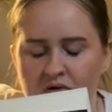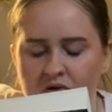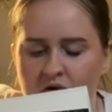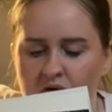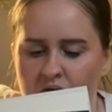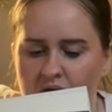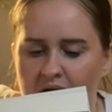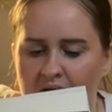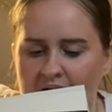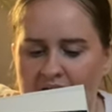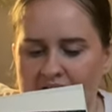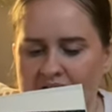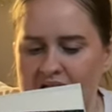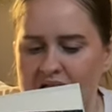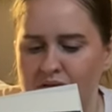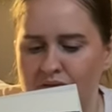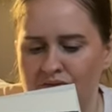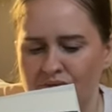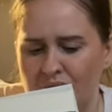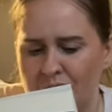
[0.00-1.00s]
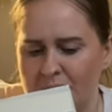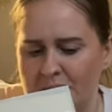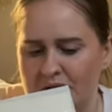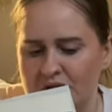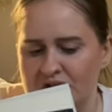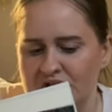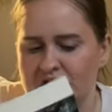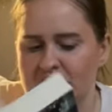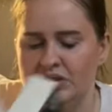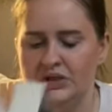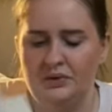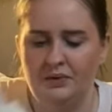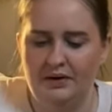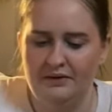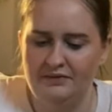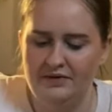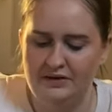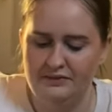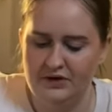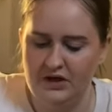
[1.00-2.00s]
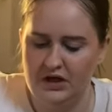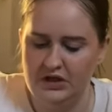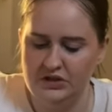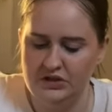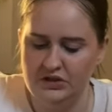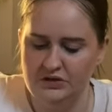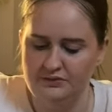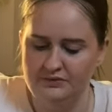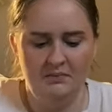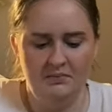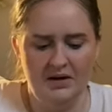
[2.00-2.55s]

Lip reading: called Katie Roberts, who I've never heard of.